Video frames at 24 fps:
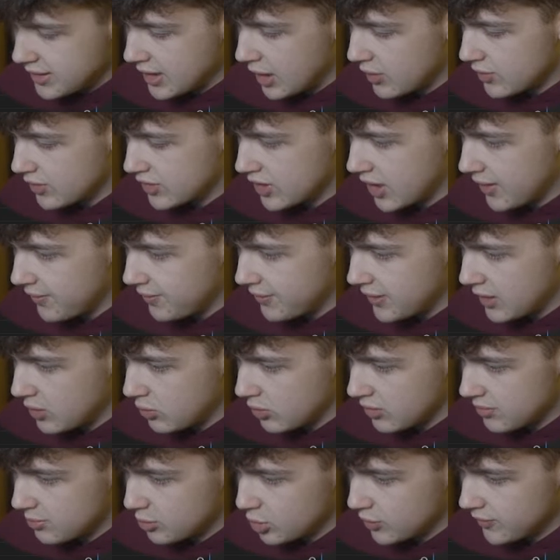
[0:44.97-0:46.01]
Now the tough thing
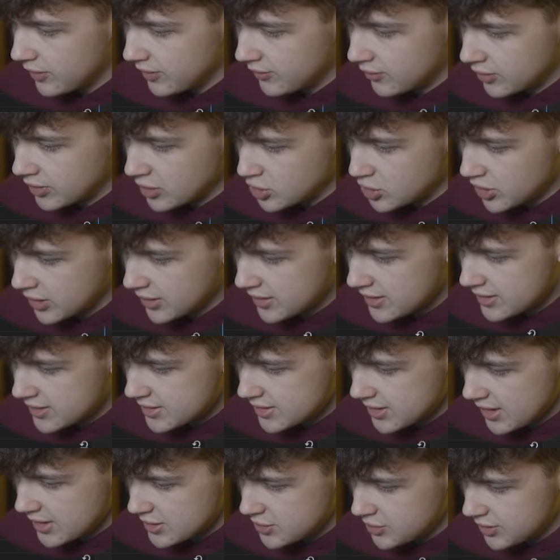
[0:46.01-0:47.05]
with moving footage like
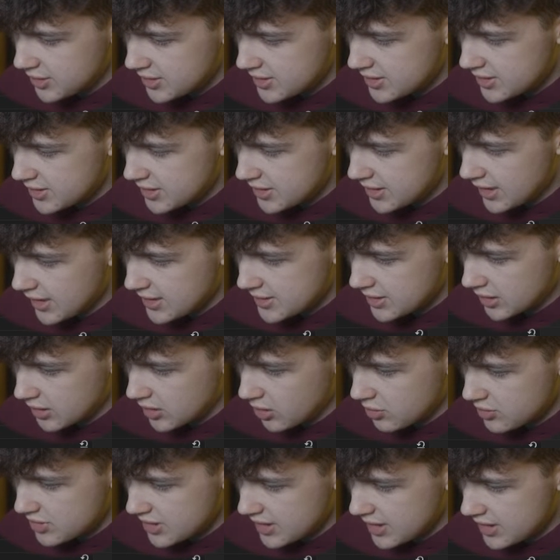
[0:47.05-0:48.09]
this, as you can see, as it
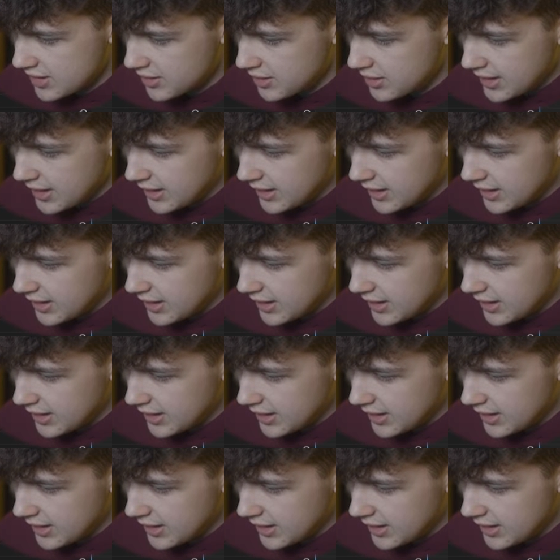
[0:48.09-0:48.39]
goes in,